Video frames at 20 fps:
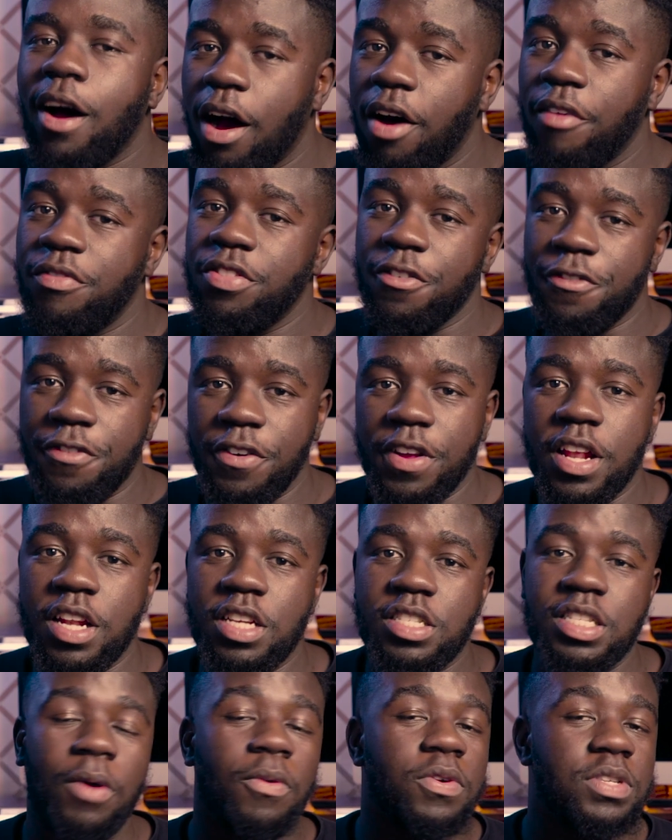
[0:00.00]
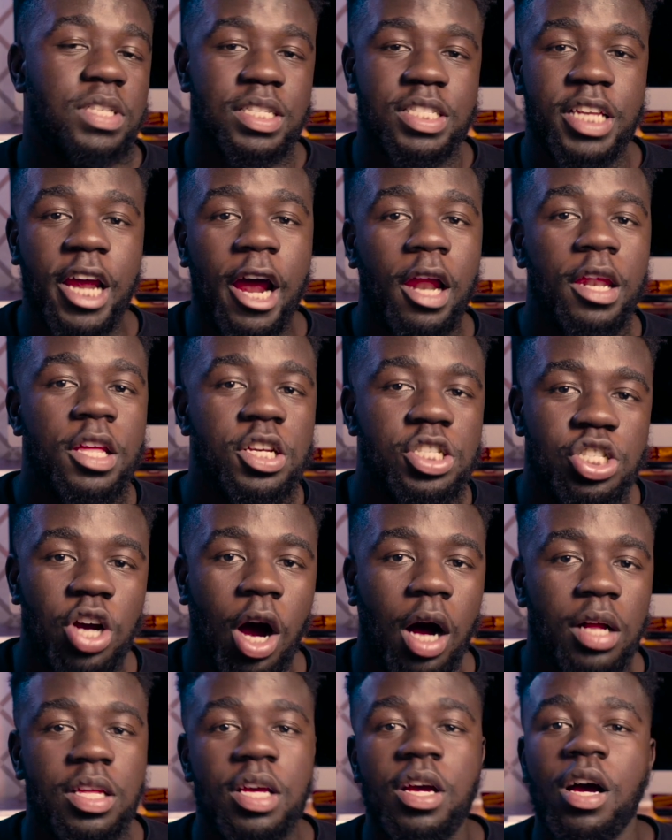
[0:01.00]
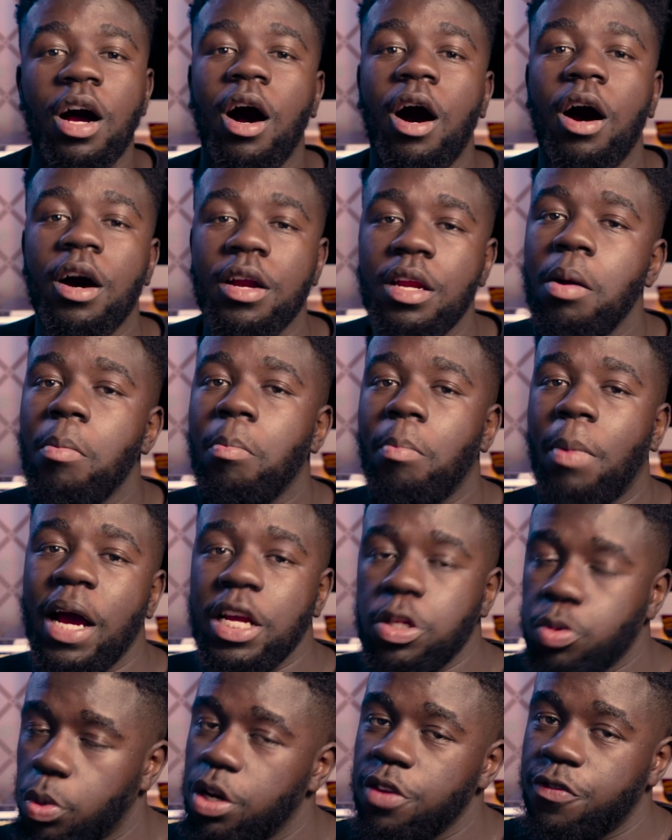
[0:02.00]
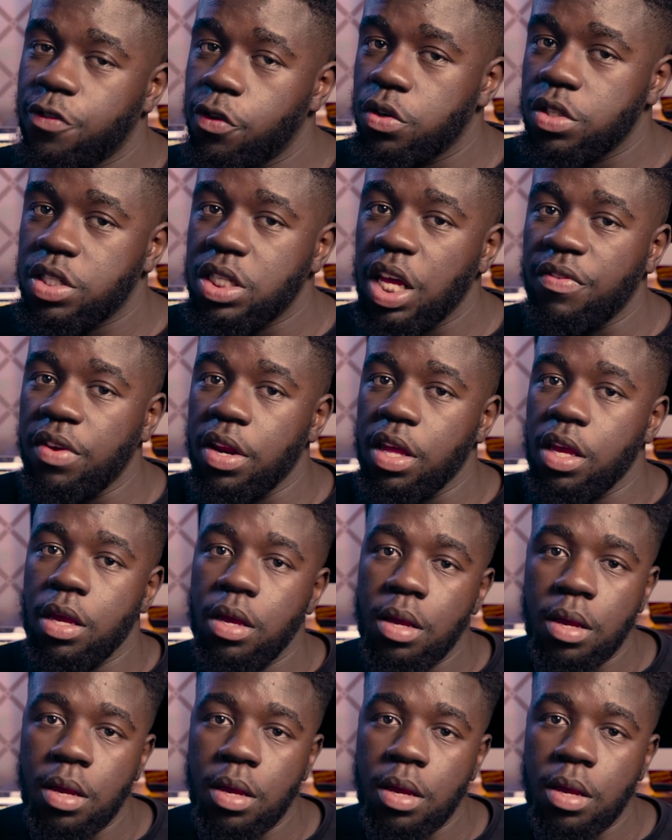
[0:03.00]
of the footage that was entirely shot on my 24-70.